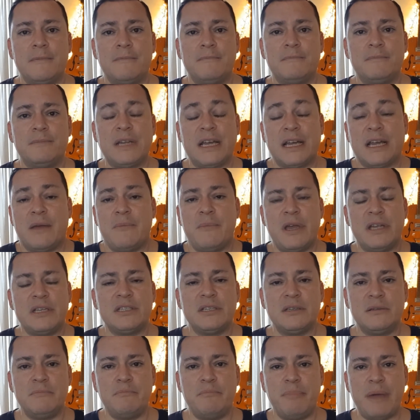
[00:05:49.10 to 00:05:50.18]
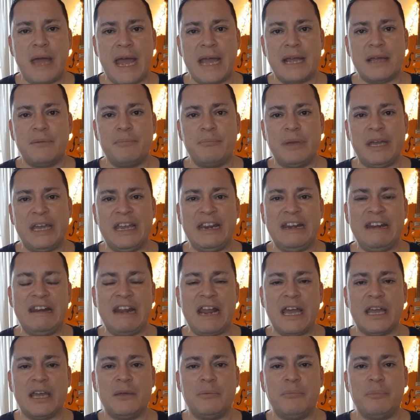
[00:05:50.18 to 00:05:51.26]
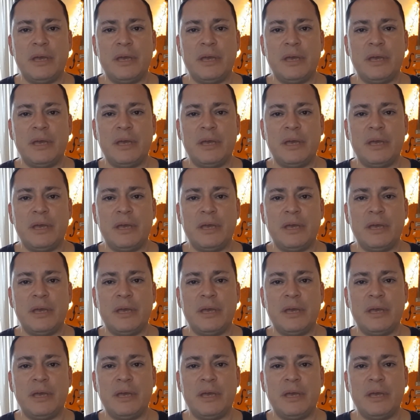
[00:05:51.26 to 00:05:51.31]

Like I mentioned, back pain, neck